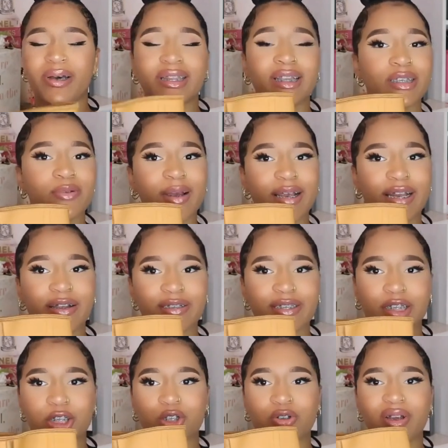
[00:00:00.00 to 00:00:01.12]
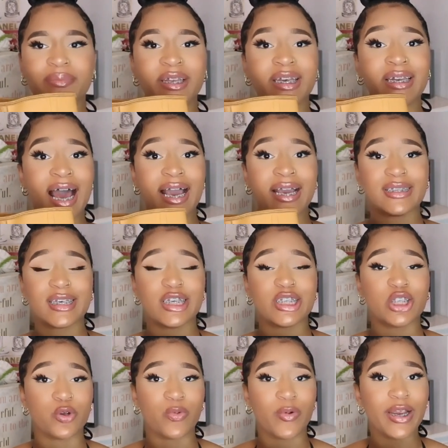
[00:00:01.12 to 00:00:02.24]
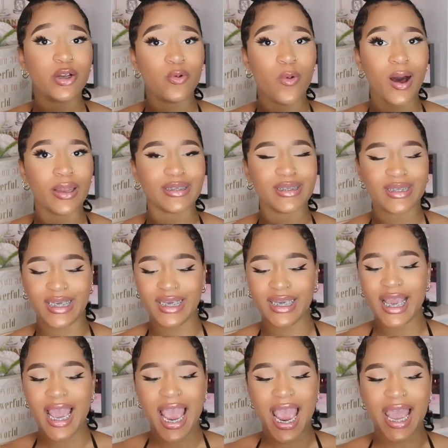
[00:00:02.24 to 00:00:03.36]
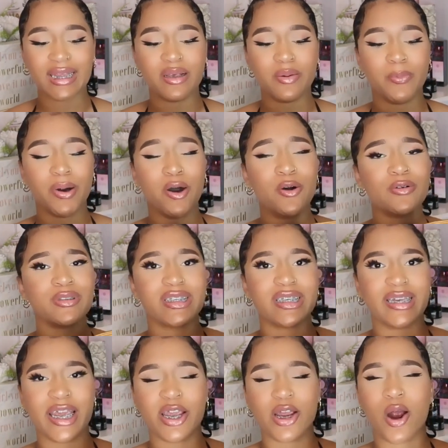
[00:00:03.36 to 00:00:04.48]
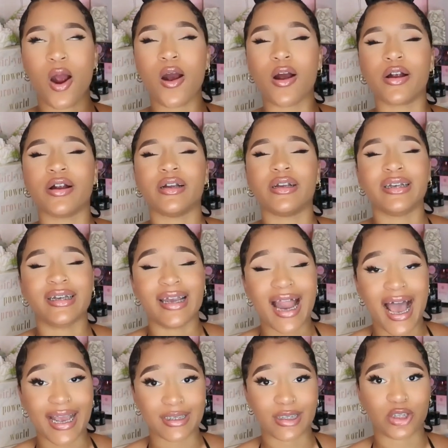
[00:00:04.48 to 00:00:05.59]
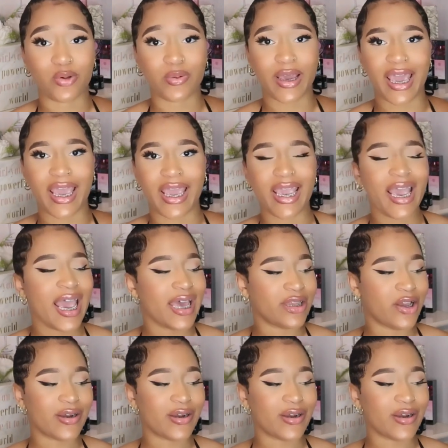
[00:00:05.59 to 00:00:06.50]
But this right here is extremely nice. It's great quality, and the bones in here are nice, okay?